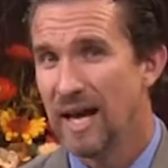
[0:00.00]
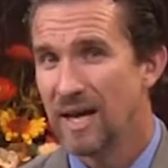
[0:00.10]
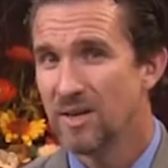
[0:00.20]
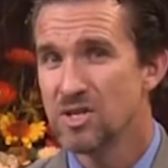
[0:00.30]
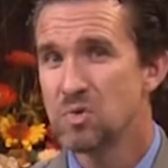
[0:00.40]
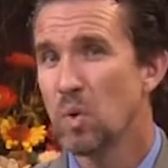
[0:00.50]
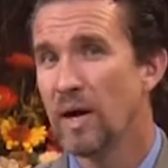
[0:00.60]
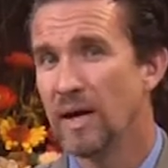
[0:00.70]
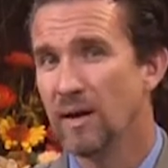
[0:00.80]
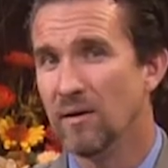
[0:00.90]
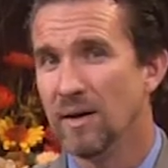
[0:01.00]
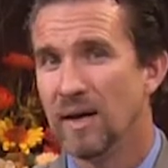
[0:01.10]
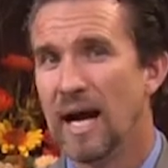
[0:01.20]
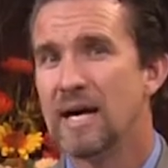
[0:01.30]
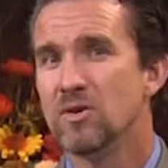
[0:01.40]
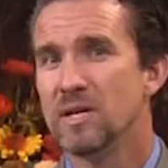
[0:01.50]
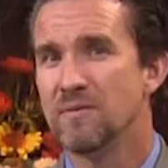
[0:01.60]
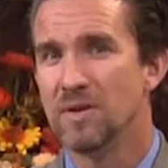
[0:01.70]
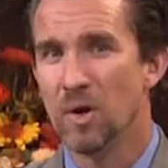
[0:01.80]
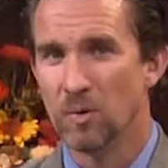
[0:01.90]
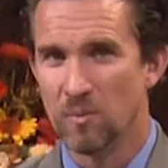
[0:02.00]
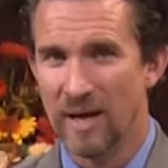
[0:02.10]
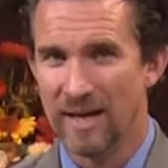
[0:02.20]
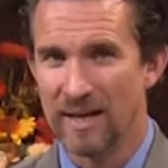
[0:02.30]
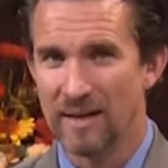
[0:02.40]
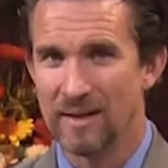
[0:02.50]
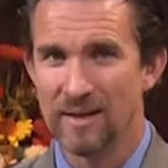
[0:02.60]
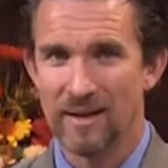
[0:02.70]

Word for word: and to swear. I don't even know the man.